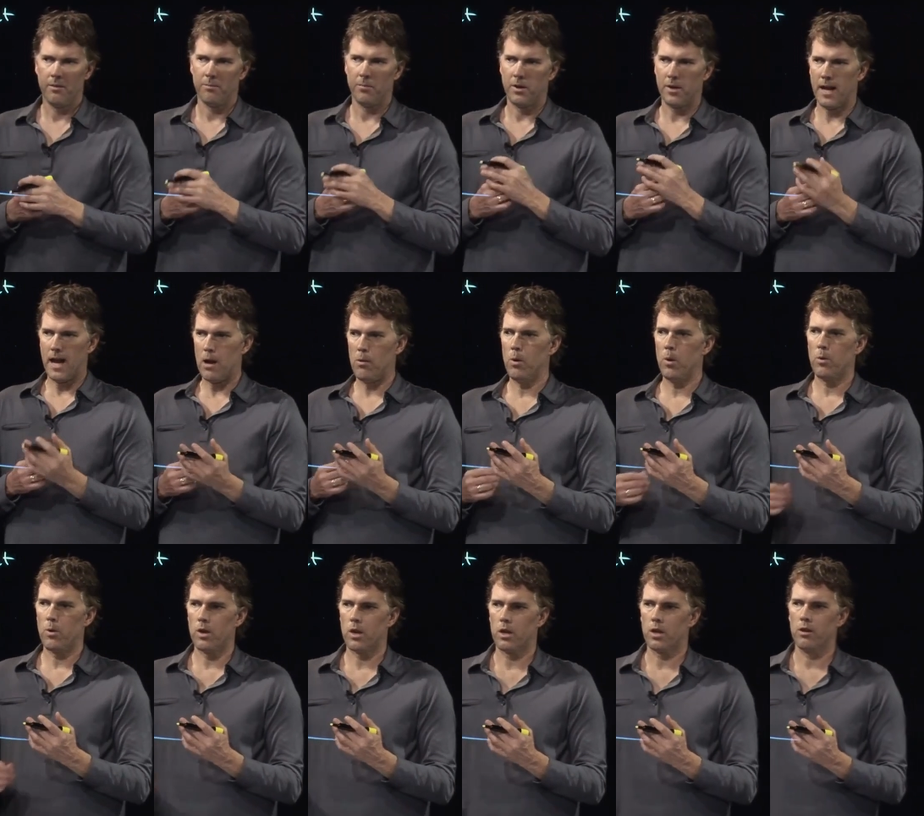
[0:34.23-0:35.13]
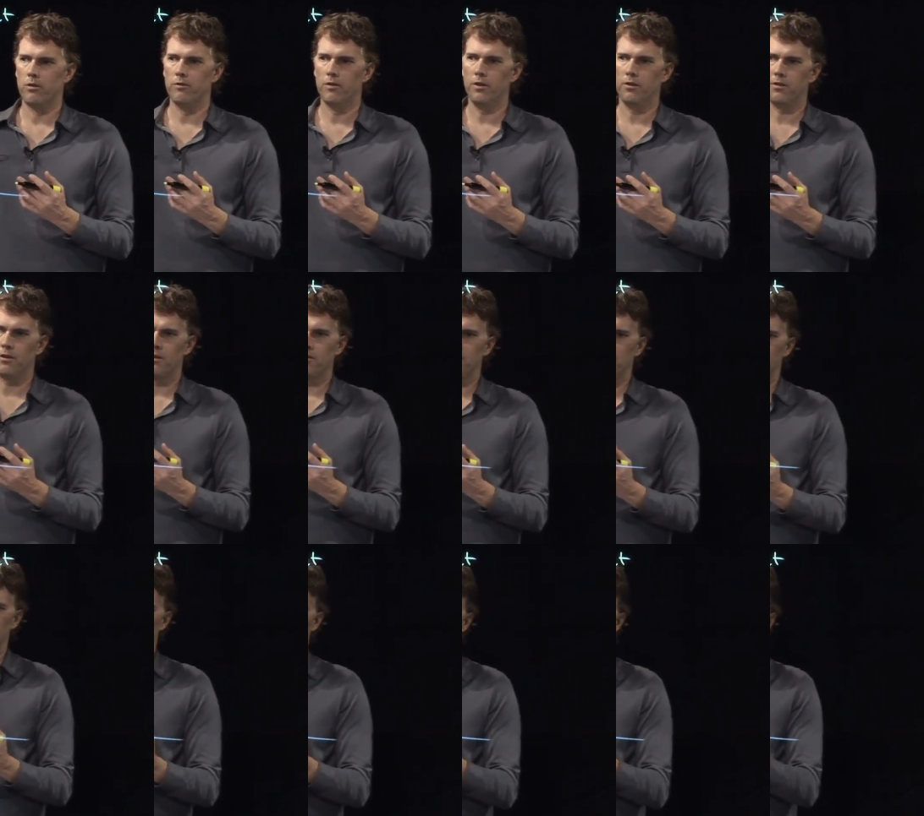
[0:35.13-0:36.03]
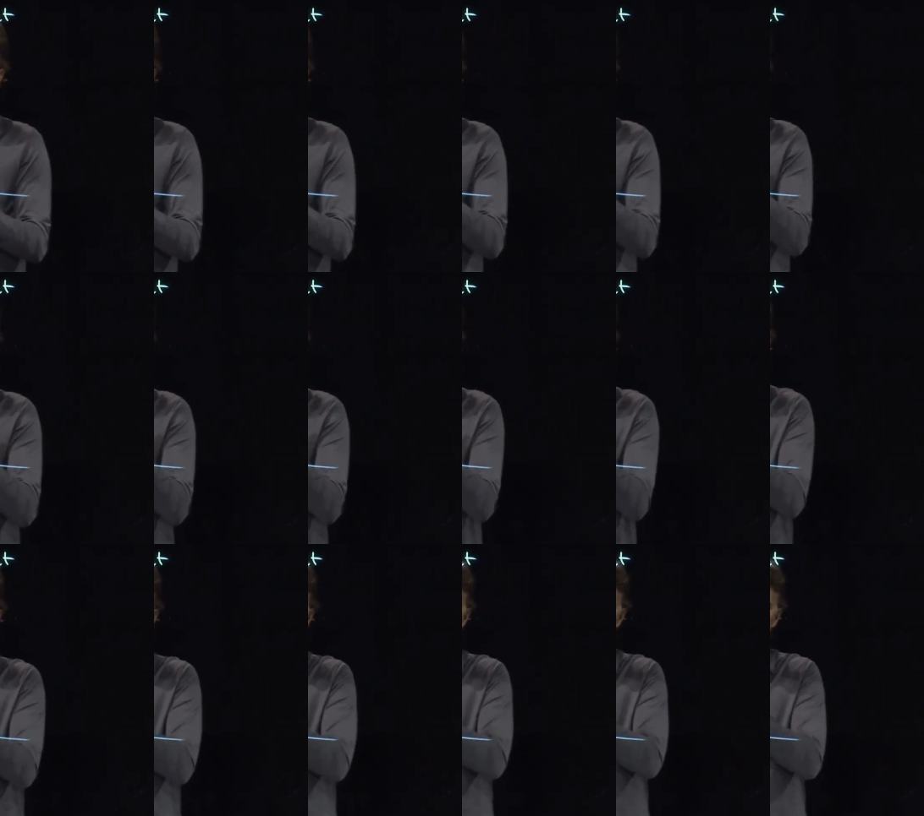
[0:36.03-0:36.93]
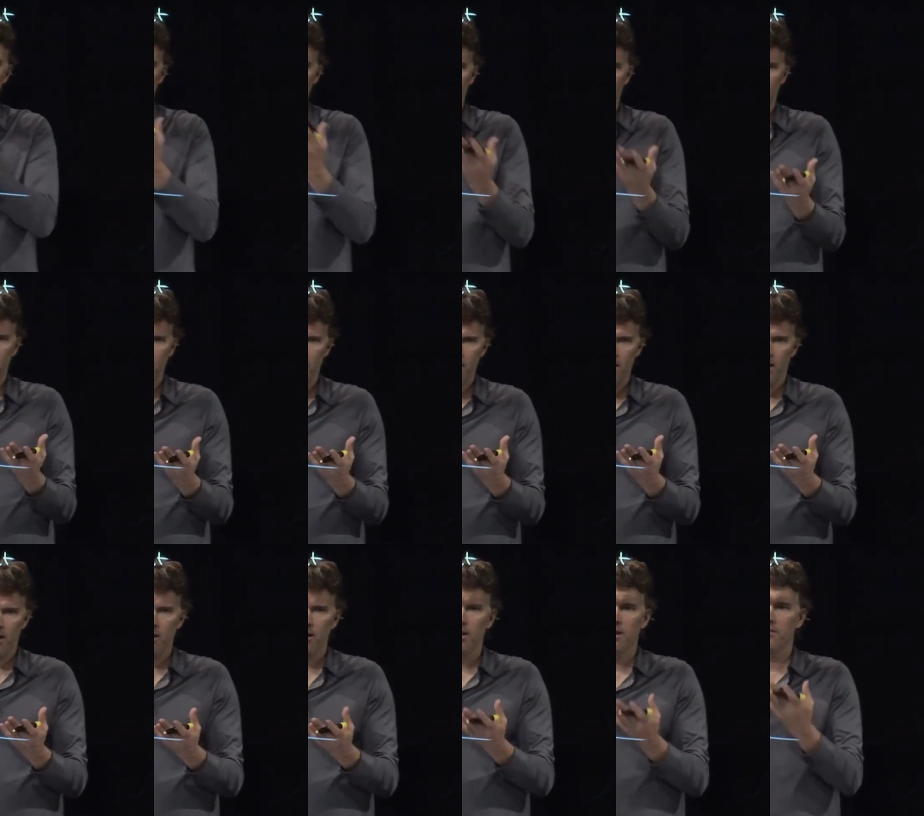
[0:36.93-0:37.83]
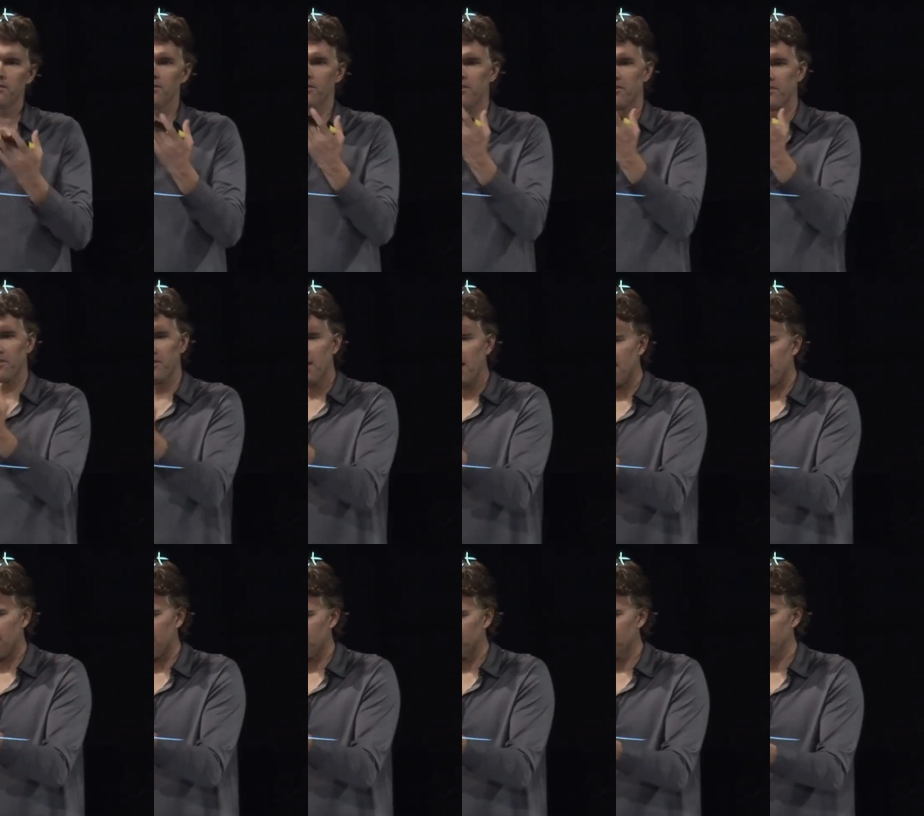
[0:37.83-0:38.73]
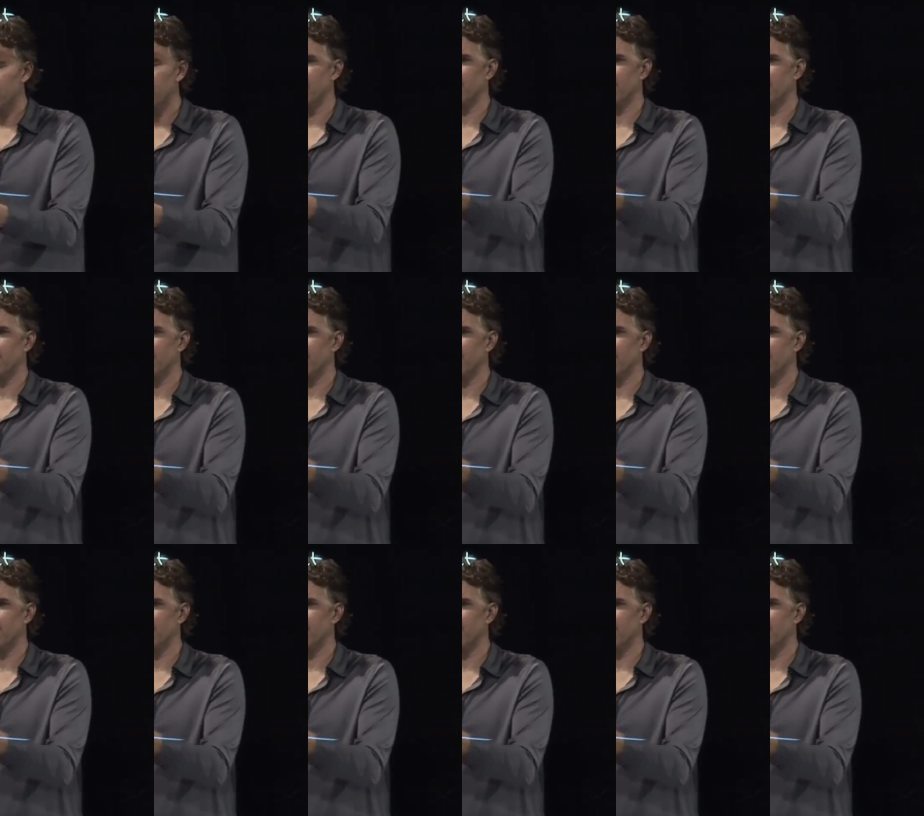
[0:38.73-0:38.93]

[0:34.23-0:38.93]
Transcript: but now we want to convince ourselves that the time that we got there is the same